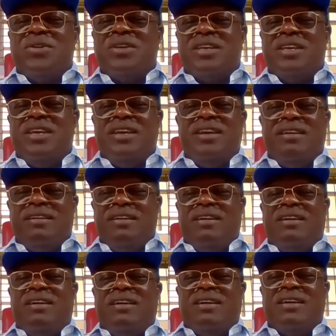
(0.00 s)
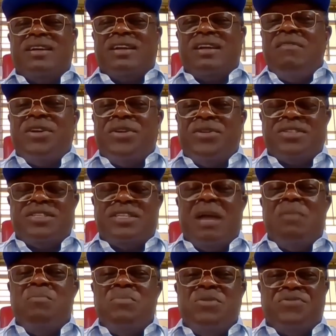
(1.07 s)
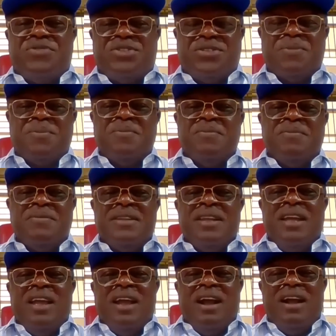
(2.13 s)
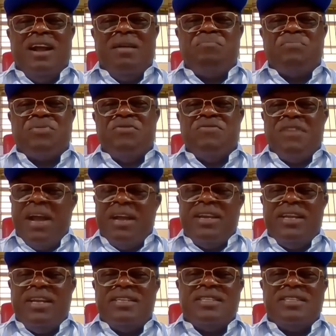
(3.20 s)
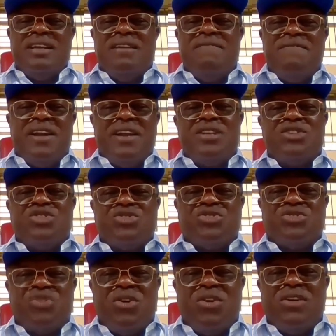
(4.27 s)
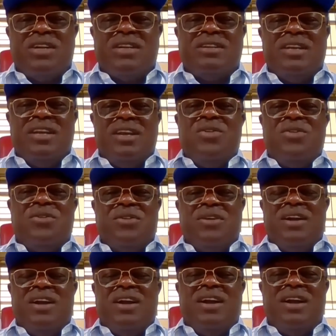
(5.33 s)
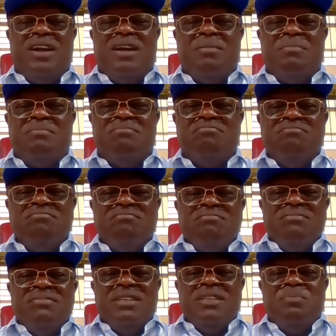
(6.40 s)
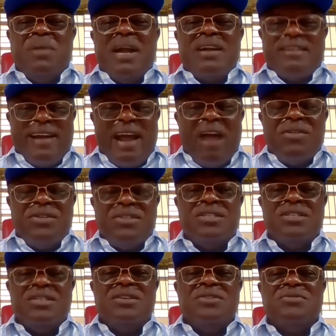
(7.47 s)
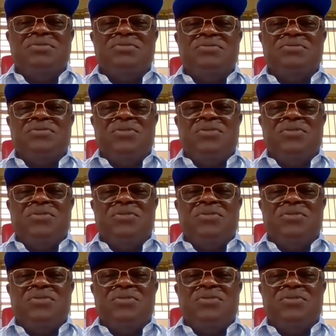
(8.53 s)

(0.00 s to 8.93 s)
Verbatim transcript: you know, key uh, governors that moved uh, provided a very strong, you know, um, background